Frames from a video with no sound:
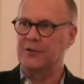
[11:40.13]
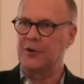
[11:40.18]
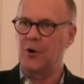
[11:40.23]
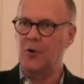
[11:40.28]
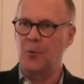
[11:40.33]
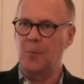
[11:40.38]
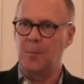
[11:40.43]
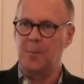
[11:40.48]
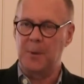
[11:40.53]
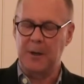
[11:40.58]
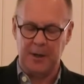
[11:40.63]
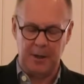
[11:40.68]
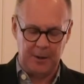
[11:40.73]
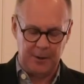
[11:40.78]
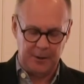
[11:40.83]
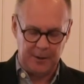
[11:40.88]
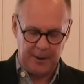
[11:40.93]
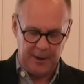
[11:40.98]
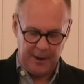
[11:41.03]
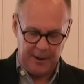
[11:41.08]
no
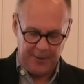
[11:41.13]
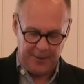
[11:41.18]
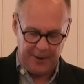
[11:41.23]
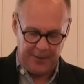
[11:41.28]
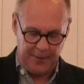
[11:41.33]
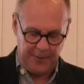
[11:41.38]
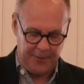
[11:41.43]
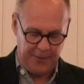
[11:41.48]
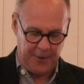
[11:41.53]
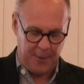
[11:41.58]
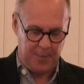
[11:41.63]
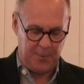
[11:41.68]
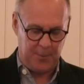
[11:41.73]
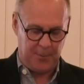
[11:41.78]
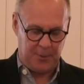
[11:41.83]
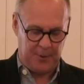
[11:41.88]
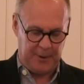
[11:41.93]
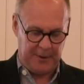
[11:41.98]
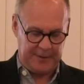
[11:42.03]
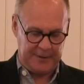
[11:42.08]
bigger than
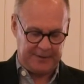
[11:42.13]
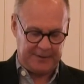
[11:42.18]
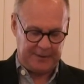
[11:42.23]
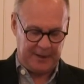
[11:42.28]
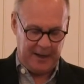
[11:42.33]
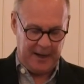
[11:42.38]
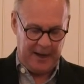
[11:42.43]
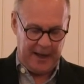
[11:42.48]
thumbprints,